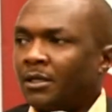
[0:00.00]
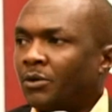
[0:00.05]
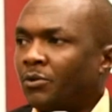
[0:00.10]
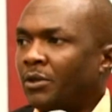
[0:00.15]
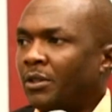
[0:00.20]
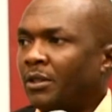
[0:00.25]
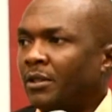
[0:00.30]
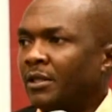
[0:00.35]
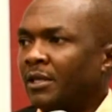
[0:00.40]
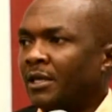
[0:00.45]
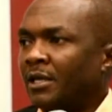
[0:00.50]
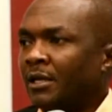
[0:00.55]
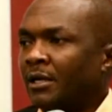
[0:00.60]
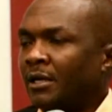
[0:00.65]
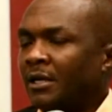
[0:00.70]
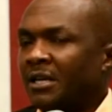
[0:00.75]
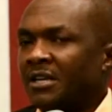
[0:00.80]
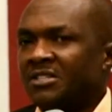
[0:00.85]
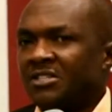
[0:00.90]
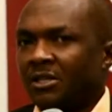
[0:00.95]
with
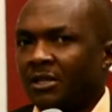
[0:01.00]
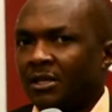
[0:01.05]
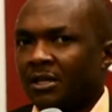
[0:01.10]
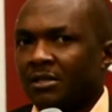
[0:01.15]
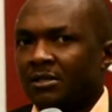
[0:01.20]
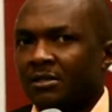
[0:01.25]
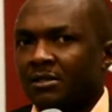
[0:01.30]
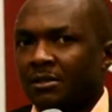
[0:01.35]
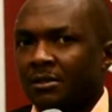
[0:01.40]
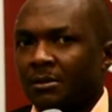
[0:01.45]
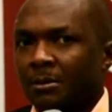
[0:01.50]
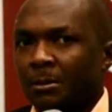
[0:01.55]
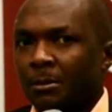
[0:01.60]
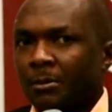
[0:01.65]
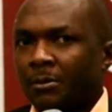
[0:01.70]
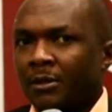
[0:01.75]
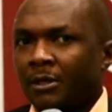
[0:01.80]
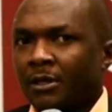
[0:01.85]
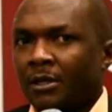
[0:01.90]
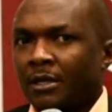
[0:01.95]
the SES,
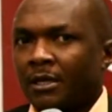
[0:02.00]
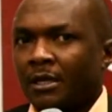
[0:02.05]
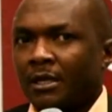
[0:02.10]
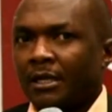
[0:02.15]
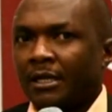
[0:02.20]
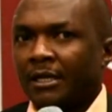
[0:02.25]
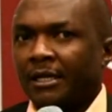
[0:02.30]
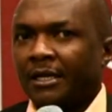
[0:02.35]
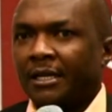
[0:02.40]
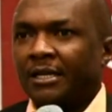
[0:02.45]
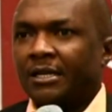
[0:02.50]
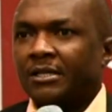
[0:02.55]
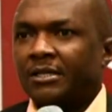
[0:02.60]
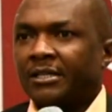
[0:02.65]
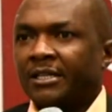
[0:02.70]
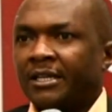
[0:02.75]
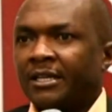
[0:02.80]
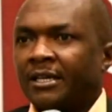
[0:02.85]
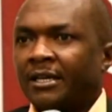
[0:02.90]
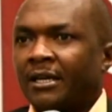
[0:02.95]

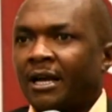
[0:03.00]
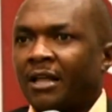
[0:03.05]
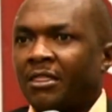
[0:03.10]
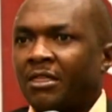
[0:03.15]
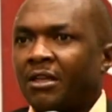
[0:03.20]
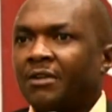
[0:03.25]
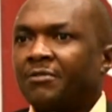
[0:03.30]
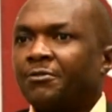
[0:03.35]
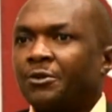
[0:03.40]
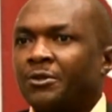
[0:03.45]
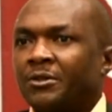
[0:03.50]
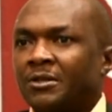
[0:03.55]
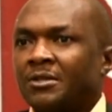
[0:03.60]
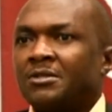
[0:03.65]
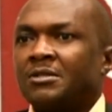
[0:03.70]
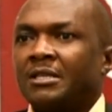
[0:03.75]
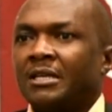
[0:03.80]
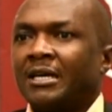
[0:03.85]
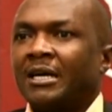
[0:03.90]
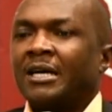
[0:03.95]
and I think for
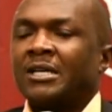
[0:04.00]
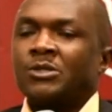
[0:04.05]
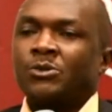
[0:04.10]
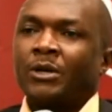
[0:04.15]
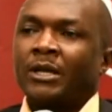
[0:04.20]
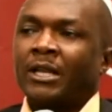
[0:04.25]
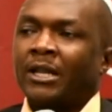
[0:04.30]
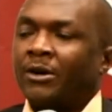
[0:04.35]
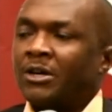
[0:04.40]
this year as well,